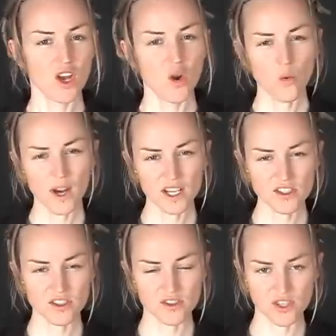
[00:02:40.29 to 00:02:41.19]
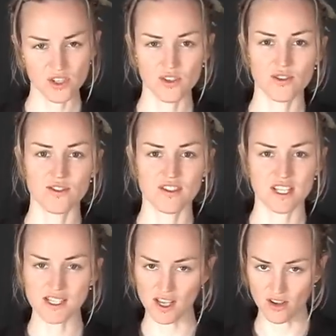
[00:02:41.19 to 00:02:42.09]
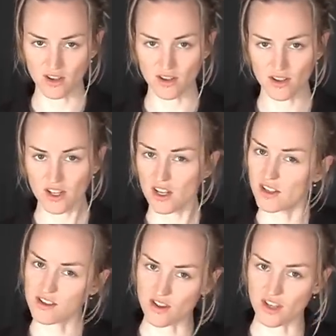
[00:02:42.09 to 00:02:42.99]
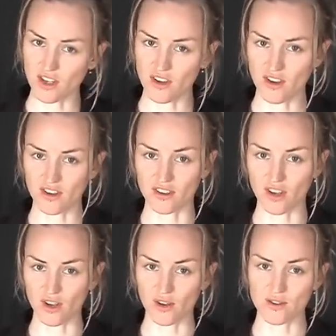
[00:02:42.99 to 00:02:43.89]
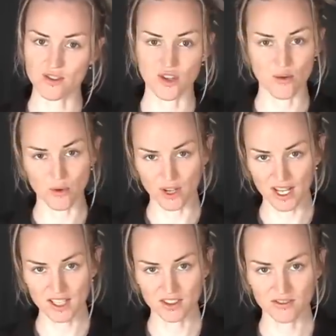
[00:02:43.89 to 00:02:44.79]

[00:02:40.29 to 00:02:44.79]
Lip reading: Why did you choose Niseko so that you could go snowboarding?